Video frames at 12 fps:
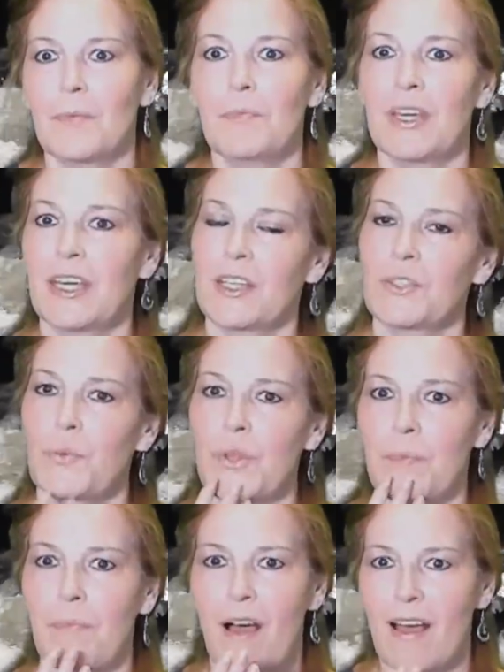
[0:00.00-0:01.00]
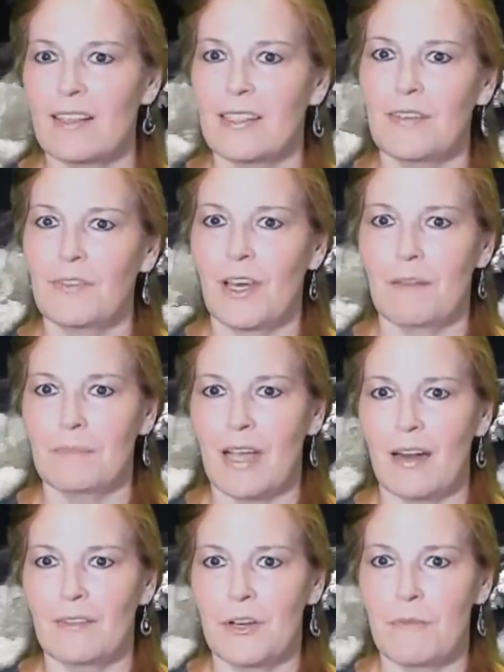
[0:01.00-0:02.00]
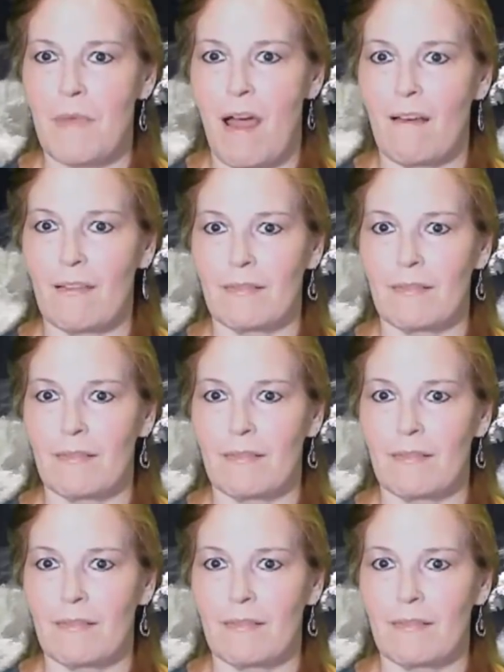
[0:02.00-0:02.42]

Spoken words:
Because when the positive comes out of your mouth,